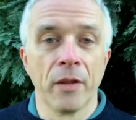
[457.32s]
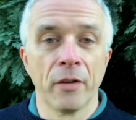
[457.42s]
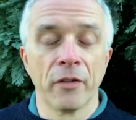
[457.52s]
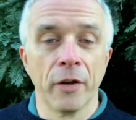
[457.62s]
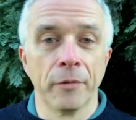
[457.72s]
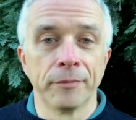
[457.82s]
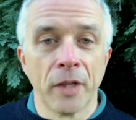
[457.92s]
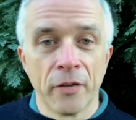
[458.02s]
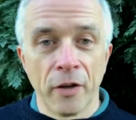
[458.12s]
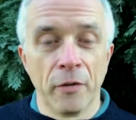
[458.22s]
So,
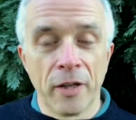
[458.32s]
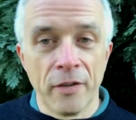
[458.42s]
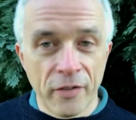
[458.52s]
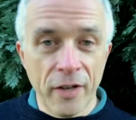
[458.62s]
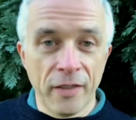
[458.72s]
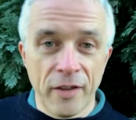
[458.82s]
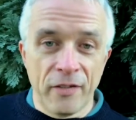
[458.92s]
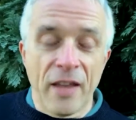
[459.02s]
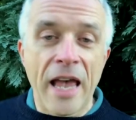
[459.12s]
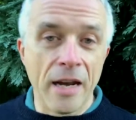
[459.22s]
so consider this
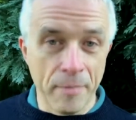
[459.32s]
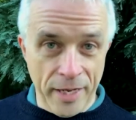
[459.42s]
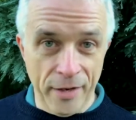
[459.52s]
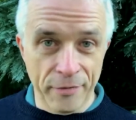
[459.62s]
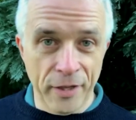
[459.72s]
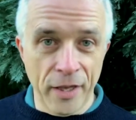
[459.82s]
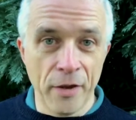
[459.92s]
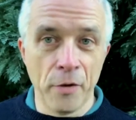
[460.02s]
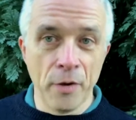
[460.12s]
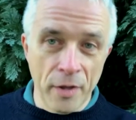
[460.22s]
tailor-made for
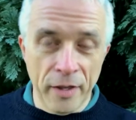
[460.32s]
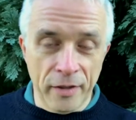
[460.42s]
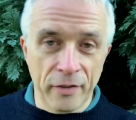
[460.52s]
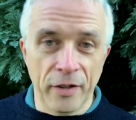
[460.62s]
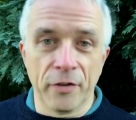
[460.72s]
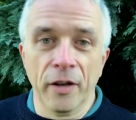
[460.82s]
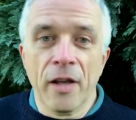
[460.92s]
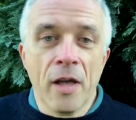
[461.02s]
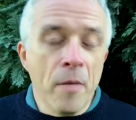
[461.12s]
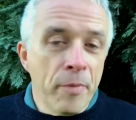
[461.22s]
you, etc.
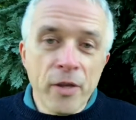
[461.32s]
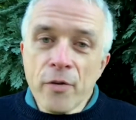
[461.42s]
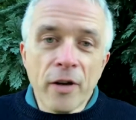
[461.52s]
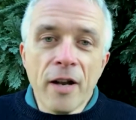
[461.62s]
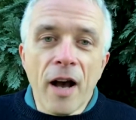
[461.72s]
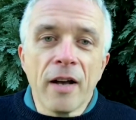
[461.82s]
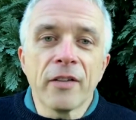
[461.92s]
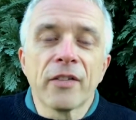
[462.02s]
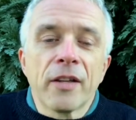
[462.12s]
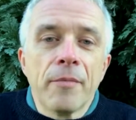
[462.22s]
But you can
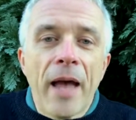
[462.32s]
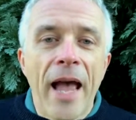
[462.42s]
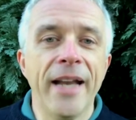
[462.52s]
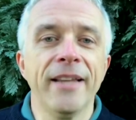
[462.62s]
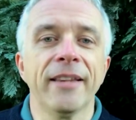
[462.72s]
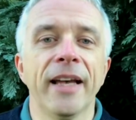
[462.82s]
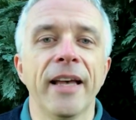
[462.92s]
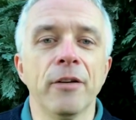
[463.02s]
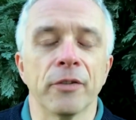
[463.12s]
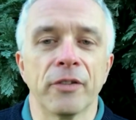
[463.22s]
ask them anything
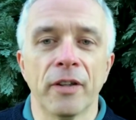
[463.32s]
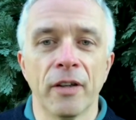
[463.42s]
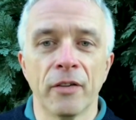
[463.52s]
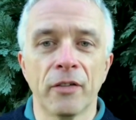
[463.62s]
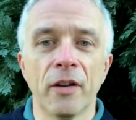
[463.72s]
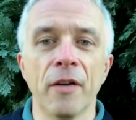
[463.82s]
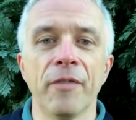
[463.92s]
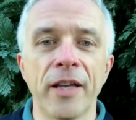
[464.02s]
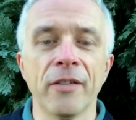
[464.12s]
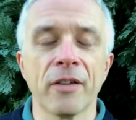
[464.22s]
else.
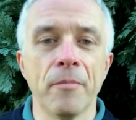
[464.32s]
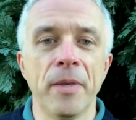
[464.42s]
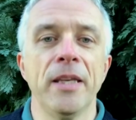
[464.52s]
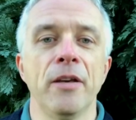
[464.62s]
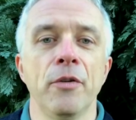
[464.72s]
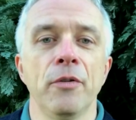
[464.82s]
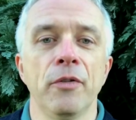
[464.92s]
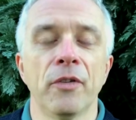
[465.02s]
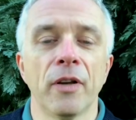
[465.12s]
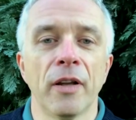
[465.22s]
Surveys can be
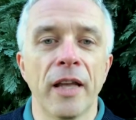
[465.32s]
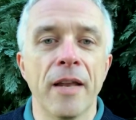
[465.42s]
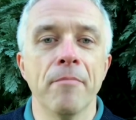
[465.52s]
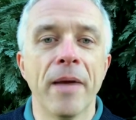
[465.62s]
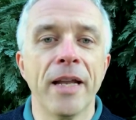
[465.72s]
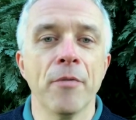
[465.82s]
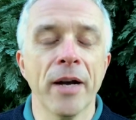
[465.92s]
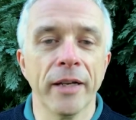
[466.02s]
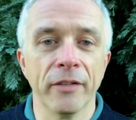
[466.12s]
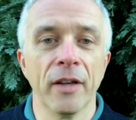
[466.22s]
used in many
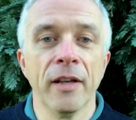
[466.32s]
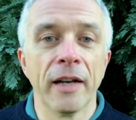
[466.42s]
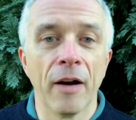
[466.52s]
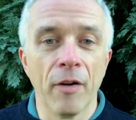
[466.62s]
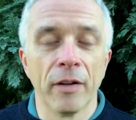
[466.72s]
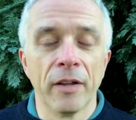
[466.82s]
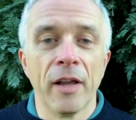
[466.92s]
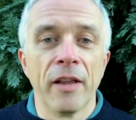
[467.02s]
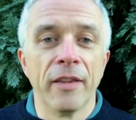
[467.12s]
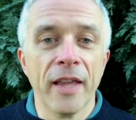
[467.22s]
ways. Now,
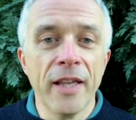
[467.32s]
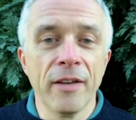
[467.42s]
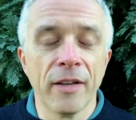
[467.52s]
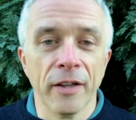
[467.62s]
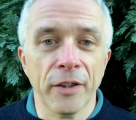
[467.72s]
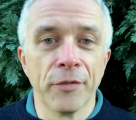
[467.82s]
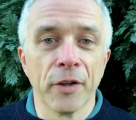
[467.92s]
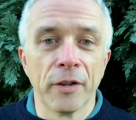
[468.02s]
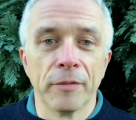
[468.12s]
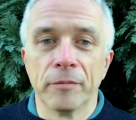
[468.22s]
there you go. You've
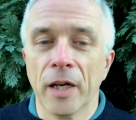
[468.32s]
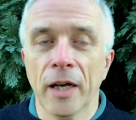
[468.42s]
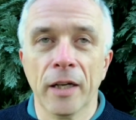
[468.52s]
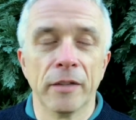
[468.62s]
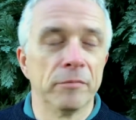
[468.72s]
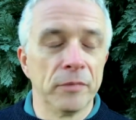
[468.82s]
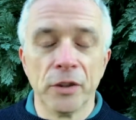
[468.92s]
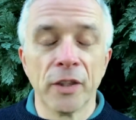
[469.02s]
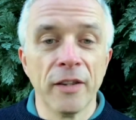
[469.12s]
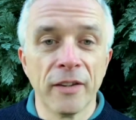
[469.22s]
got a, uh, you
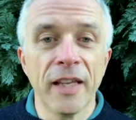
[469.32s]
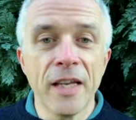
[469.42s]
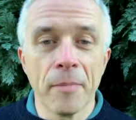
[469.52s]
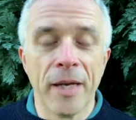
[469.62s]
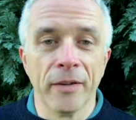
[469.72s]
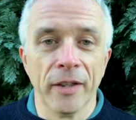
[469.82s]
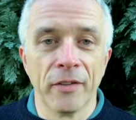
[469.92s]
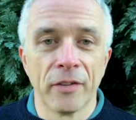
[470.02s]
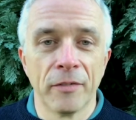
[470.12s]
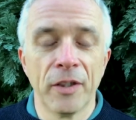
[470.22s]
can think about
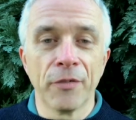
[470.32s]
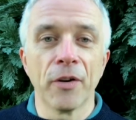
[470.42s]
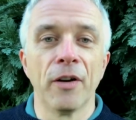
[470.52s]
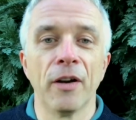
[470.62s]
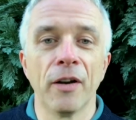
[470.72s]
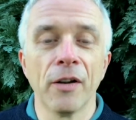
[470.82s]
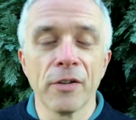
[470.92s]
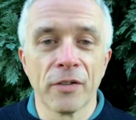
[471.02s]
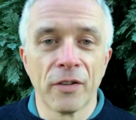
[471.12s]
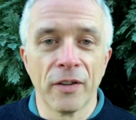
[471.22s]
this. You've got
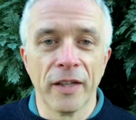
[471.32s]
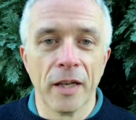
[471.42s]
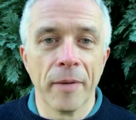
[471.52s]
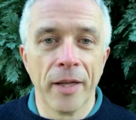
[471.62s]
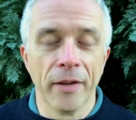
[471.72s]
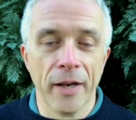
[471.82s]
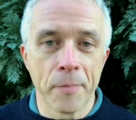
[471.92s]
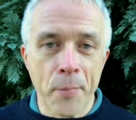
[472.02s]
lots to think about there